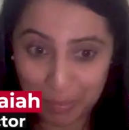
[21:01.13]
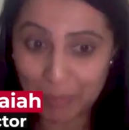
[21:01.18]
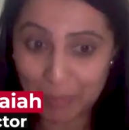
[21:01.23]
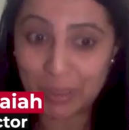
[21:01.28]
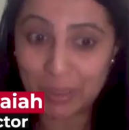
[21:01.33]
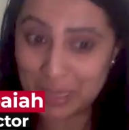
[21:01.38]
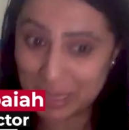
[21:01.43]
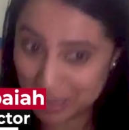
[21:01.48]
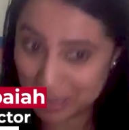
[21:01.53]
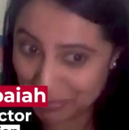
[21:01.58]
with
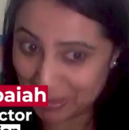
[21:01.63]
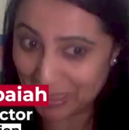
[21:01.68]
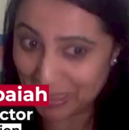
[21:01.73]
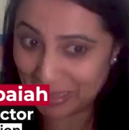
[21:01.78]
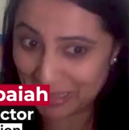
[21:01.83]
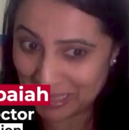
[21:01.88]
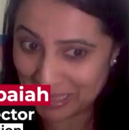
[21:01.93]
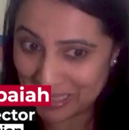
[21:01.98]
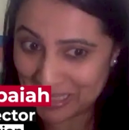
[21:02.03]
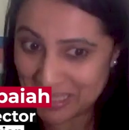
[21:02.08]

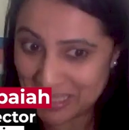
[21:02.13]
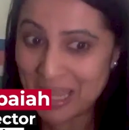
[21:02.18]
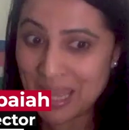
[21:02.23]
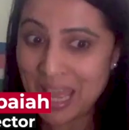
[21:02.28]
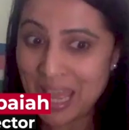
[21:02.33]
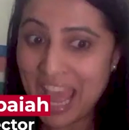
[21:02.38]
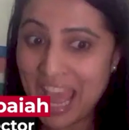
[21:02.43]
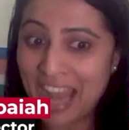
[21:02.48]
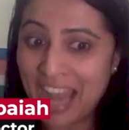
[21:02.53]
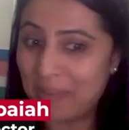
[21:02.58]
disabilities,
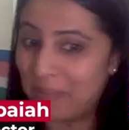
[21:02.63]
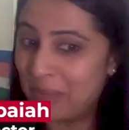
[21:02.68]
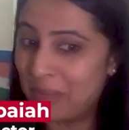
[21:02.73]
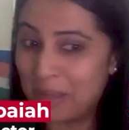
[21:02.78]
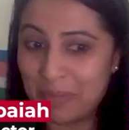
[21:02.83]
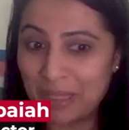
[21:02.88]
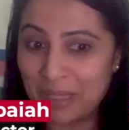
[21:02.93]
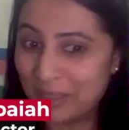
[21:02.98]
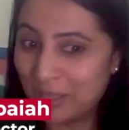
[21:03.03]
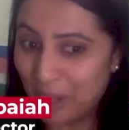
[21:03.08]
and
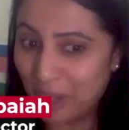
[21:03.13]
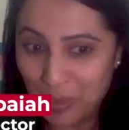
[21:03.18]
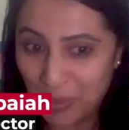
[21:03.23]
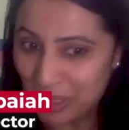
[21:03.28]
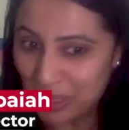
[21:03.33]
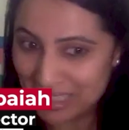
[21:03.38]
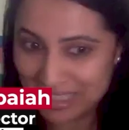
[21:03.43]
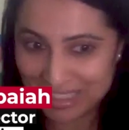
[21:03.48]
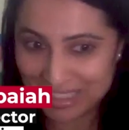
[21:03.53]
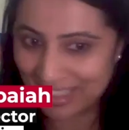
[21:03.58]
maybe the
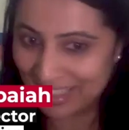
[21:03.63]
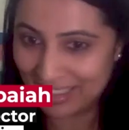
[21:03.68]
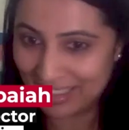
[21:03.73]
lowest in